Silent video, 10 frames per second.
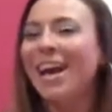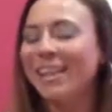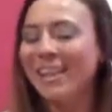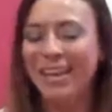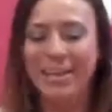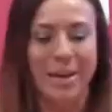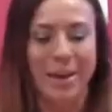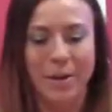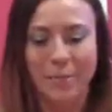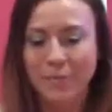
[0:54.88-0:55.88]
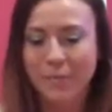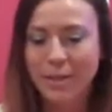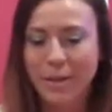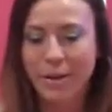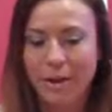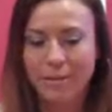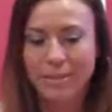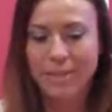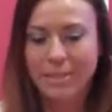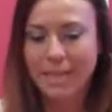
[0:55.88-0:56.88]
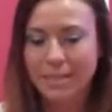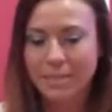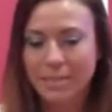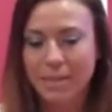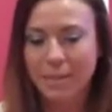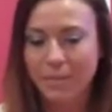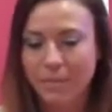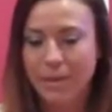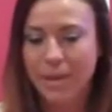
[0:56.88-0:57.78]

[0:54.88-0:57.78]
And then, I was on a dance team,